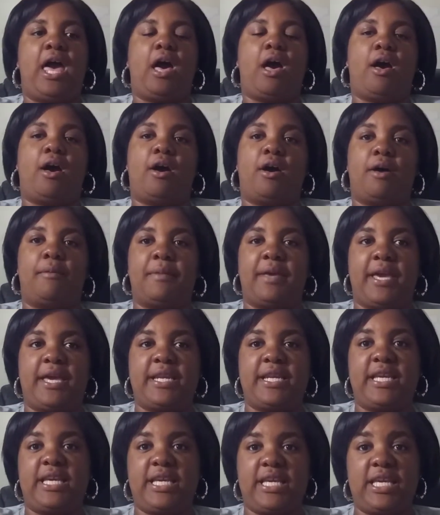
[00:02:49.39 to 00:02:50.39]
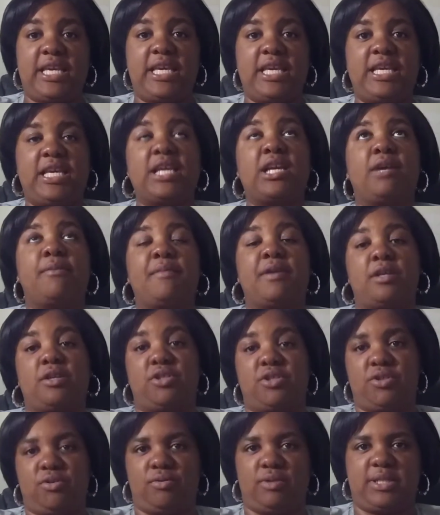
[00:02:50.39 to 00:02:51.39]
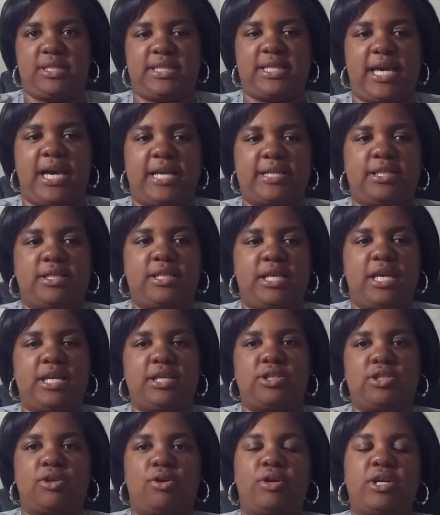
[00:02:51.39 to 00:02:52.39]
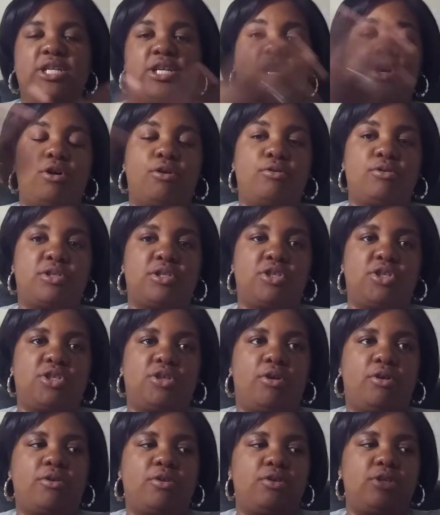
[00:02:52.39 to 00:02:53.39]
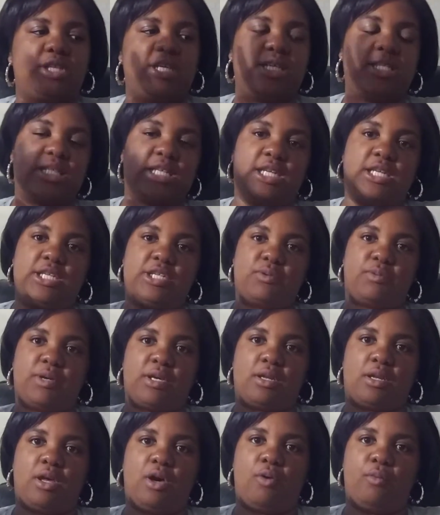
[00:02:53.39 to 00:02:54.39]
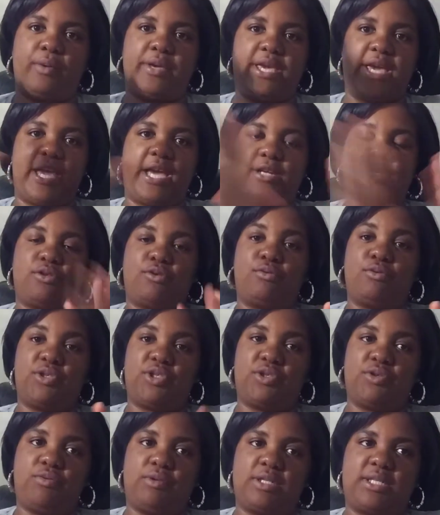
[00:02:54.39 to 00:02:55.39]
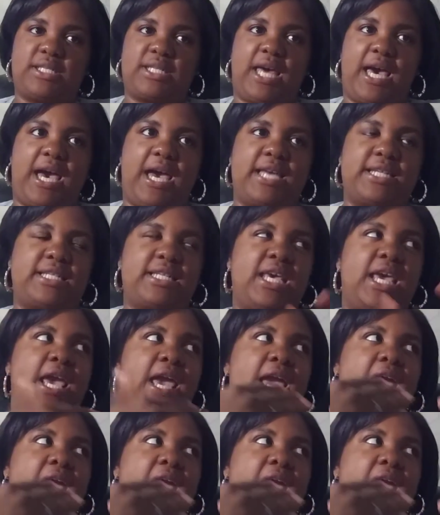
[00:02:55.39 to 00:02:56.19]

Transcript: And he committed suicide today. So it goes to show you, just in this week alone, we had 2 suicides.